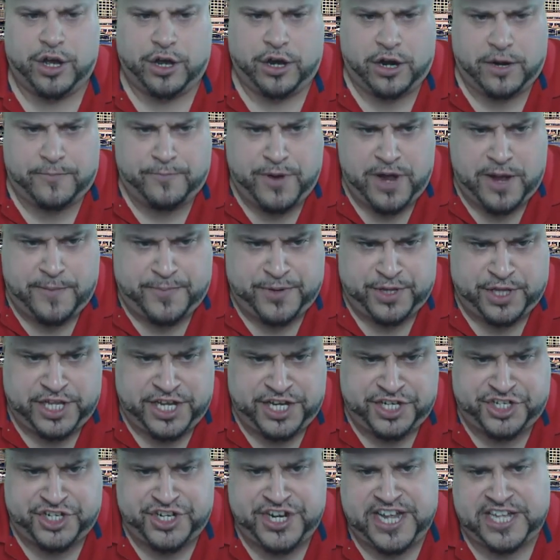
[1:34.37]
Our
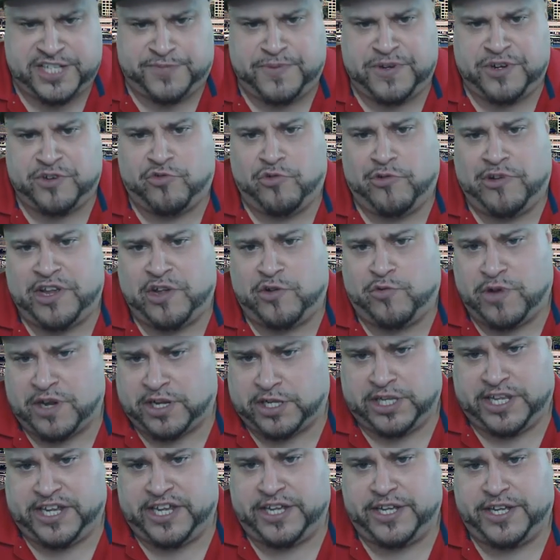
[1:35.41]
population has been growing
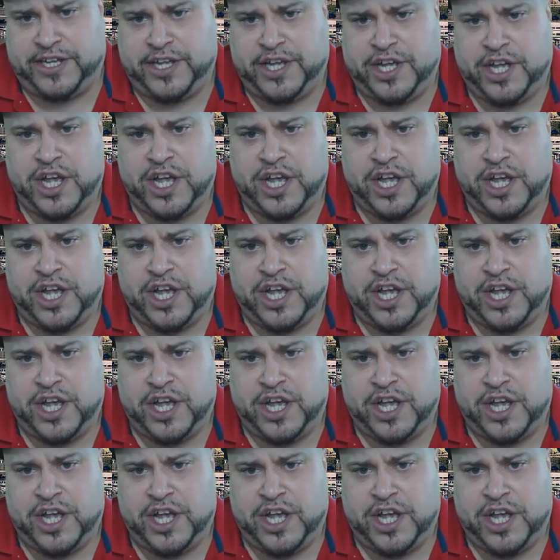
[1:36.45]
quickly,